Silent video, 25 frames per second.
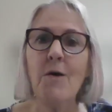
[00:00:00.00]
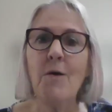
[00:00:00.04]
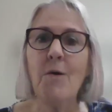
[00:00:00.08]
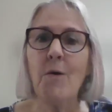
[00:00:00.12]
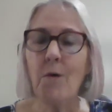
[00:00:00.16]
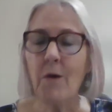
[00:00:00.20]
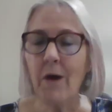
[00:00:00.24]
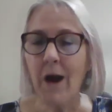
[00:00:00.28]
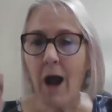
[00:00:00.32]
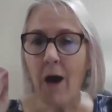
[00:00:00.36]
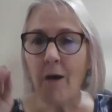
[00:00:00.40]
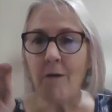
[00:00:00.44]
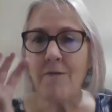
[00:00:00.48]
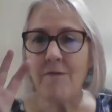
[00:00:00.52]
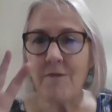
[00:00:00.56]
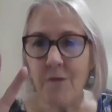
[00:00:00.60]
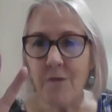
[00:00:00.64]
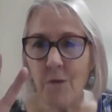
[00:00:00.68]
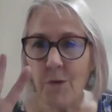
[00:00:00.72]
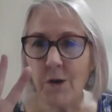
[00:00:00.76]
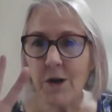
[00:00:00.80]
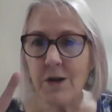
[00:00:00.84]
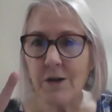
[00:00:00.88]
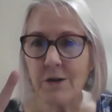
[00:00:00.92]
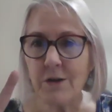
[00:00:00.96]
or how
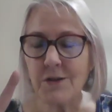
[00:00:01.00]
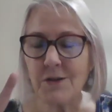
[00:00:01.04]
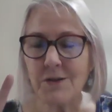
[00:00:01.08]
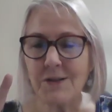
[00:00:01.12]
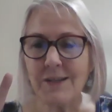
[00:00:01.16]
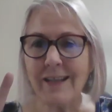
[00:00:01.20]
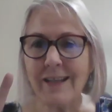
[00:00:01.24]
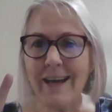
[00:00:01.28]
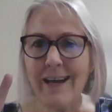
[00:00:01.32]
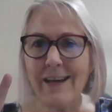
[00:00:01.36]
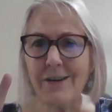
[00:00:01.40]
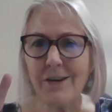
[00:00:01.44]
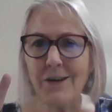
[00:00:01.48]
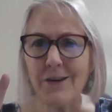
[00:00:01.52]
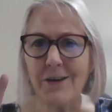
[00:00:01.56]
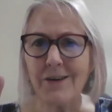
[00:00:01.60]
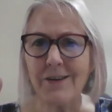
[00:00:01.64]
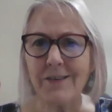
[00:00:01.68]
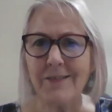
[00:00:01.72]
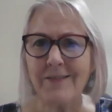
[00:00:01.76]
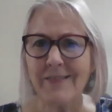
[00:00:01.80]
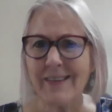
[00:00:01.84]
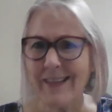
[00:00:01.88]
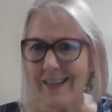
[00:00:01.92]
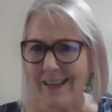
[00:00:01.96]
4 years later
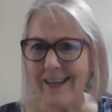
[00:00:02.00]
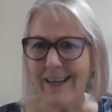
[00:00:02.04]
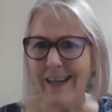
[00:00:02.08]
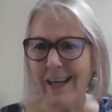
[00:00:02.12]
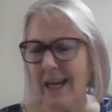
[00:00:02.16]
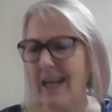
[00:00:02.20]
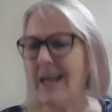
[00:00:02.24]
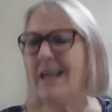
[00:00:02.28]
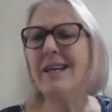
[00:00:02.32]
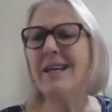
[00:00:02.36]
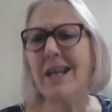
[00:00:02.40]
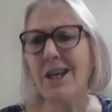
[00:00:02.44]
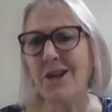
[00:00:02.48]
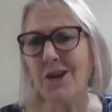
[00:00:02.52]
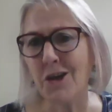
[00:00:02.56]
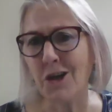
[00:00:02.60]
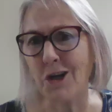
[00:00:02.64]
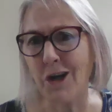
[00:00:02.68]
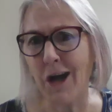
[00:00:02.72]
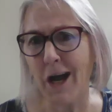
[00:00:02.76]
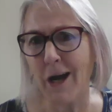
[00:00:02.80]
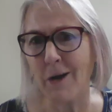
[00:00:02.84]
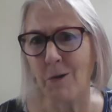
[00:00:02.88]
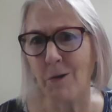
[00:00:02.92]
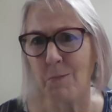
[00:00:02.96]
he needed a
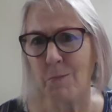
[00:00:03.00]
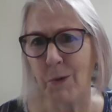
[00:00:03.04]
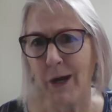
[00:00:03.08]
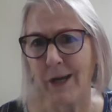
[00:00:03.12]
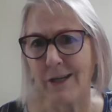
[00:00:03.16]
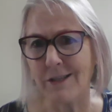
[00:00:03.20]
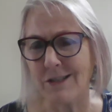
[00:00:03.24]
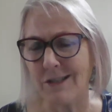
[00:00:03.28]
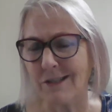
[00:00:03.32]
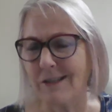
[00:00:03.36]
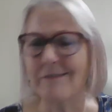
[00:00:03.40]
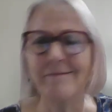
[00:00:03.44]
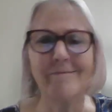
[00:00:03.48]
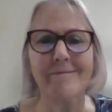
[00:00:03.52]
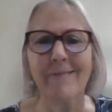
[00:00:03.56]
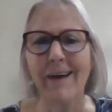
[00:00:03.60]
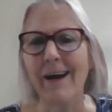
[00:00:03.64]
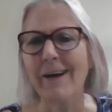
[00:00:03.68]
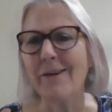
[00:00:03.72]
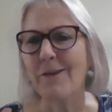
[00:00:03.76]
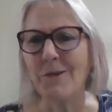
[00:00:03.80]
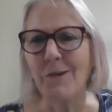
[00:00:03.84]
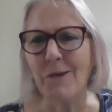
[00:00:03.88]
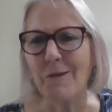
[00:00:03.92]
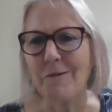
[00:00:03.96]
chiropractor.
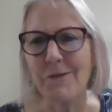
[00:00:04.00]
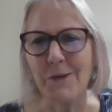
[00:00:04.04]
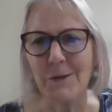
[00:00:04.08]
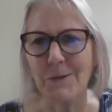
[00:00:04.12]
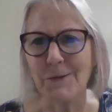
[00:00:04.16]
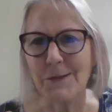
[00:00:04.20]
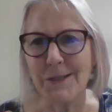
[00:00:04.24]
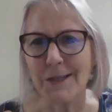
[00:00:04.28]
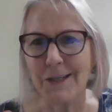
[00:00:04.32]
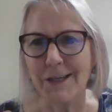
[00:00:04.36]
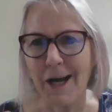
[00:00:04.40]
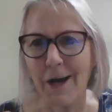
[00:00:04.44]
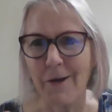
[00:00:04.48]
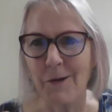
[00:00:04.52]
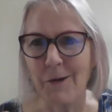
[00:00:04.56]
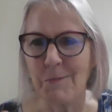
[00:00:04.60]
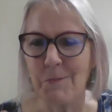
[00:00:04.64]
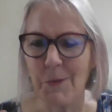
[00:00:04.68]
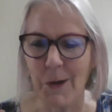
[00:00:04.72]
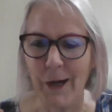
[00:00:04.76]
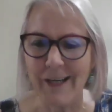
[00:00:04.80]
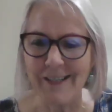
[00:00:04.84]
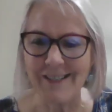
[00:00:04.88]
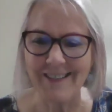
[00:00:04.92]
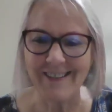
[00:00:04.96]
I don't know if there was a
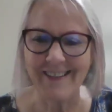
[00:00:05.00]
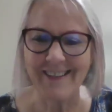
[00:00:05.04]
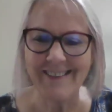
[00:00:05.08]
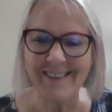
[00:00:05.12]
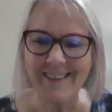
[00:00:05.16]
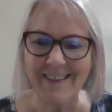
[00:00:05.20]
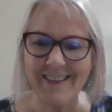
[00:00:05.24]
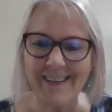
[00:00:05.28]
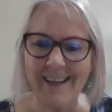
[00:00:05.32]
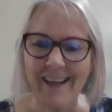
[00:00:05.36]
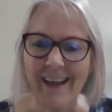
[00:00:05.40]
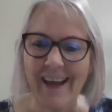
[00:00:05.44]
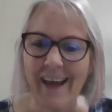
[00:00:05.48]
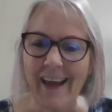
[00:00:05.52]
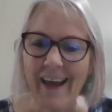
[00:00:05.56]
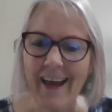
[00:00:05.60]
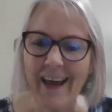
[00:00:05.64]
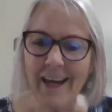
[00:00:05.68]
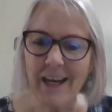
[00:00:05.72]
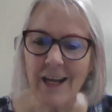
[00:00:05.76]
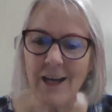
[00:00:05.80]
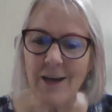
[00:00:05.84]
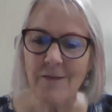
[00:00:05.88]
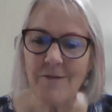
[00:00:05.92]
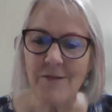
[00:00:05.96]
chiropractor,
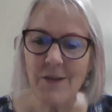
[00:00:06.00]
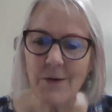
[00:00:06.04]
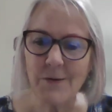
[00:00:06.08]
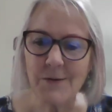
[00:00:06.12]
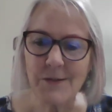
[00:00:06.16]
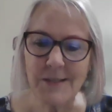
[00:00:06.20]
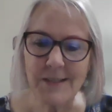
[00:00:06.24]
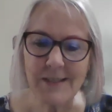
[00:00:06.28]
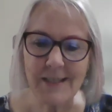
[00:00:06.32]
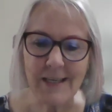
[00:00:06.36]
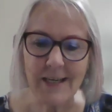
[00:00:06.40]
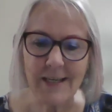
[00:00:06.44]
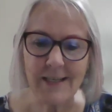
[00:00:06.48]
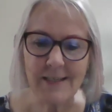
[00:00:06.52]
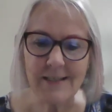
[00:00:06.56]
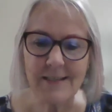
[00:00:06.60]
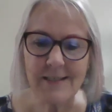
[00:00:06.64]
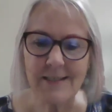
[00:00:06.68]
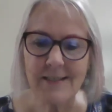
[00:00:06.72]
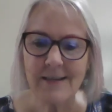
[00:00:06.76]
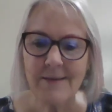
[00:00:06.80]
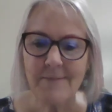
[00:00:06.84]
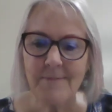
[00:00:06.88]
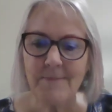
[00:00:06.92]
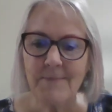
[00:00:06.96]
any of those
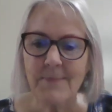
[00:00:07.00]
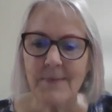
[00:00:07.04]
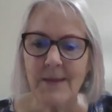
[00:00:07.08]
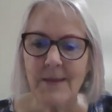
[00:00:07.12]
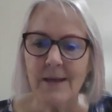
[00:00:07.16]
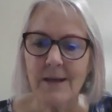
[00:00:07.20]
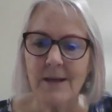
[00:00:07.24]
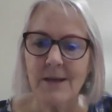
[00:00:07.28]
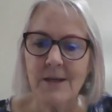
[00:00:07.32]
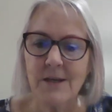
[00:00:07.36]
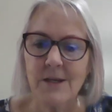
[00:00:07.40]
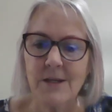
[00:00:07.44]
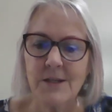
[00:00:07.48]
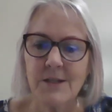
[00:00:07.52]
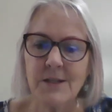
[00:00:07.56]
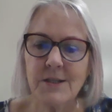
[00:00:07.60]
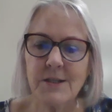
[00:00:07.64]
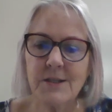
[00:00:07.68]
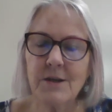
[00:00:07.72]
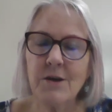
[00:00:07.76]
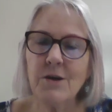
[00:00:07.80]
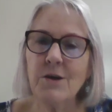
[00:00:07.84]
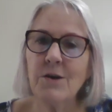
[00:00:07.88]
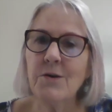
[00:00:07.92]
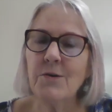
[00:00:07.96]
things.
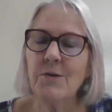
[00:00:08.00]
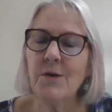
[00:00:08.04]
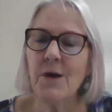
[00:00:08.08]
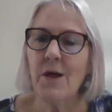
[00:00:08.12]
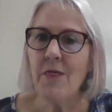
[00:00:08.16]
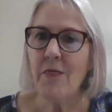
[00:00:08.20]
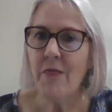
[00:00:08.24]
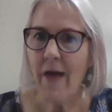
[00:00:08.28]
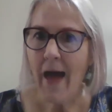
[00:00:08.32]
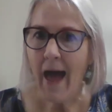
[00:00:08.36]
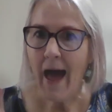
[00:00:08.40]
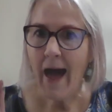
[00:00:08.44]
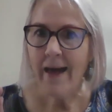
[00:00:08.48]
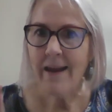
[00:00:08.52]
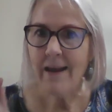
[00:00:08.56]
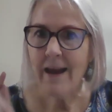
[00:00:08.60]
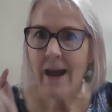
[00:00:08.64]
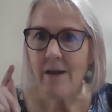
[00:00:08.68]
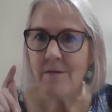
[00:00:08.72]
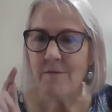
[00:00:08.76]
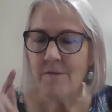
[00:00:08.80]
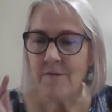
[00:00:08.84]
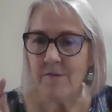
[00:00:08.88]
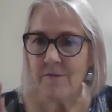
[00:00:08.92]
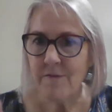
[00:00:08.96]
So that
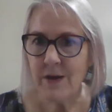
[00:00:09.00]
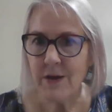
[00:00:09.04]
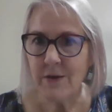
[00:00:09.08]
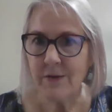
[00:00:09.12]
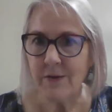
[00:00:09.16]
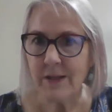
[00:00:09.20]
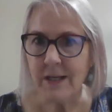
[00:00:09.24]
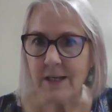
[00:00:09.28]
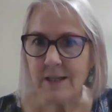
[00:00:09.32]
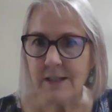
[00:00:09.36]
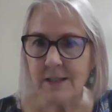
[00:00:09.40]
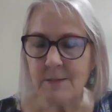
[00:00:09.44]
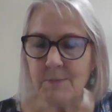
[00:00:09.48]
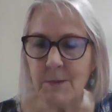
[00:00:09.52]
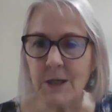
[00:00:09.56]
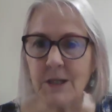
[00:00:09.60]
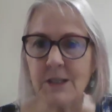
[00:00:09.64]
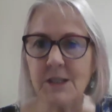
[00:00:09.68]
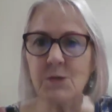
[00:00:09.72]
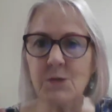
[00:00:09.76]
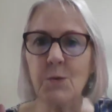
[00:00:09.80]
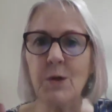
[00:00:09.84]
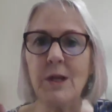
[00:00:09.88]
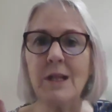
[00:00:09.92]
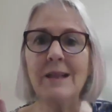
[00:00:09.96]
and feelings,
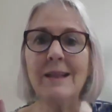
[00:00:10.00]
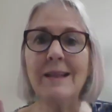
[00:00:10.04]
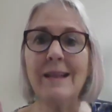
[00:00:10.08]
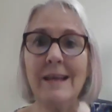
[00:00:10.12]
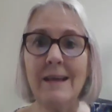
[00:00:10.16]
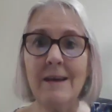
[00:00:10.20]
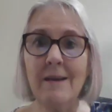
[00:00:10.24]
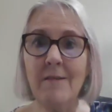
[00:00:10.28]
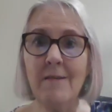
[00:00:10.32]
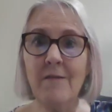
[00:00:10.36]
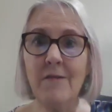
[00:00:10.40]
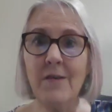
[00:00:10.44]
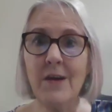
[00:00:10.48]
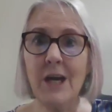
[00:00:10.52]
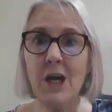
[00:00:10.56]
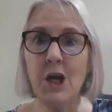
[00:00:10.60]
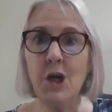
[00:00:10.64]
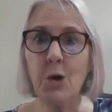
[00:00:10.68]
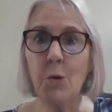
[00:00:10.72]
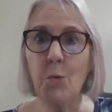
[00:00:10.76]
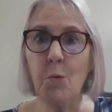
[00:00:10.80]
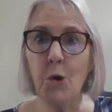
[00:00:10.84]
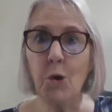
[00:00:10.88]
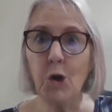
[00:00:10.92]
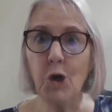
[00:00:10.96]
because we live in
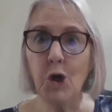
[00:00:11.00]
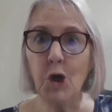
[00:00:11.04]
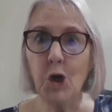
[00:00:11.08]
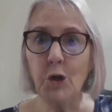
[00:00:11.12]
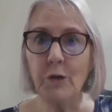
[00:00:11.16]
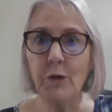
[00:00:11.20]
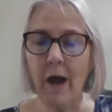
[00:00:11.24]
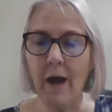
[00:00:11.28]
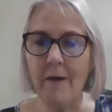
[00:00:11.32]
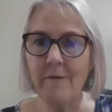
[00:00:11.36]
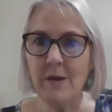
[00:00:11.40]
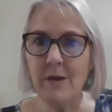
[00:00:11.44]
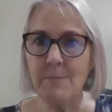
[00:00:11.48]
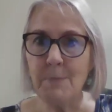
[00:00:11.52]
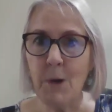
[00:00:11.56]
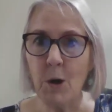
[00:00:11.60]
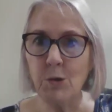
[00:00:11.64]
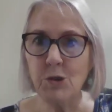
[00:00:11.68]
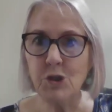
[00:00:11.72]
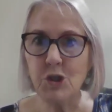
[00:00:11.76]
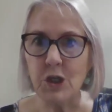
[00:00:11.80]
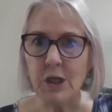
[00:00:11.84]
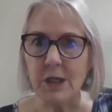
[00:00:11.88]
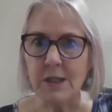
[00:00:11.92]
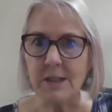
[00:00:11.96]
a world of
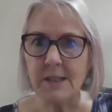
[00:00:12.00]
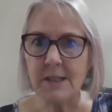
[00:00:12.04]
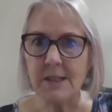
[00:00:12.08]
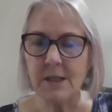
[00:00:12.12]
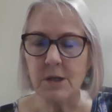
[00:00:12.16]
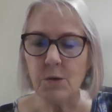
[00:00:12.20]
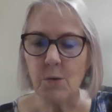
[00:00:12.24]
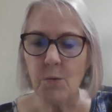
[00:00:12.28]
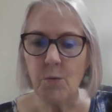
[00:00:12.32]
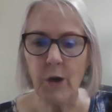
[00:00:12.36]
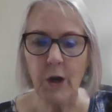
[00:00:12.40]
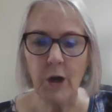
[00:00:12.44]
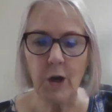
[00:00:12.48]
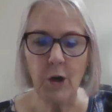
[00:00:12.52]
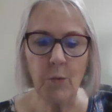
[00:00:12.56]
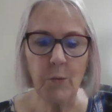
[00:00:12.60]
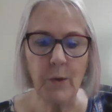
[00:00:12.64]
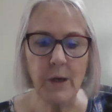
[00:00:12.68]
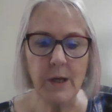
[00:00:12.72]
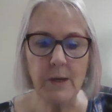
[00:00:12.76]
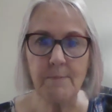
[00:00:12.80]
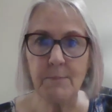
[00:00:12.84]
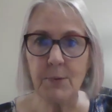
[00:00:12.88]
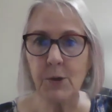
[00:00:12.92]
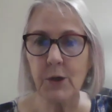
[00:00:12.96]
emojis where
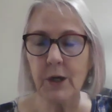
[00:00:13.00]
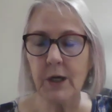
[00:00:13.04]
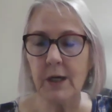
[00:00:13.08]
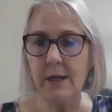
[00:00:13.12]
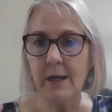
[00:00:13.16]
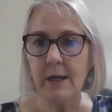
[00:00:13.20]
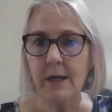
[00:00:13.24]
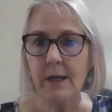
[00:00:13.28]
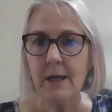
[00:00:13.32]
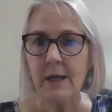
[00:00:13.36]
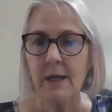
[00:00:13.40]
we put